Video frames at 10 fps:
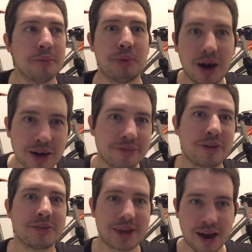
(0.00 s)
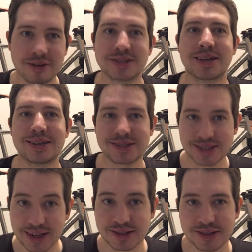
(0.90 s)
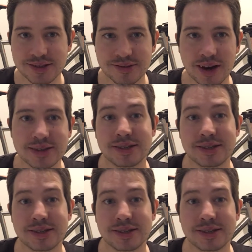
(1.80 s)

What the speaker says: but iPhone carries that status, right?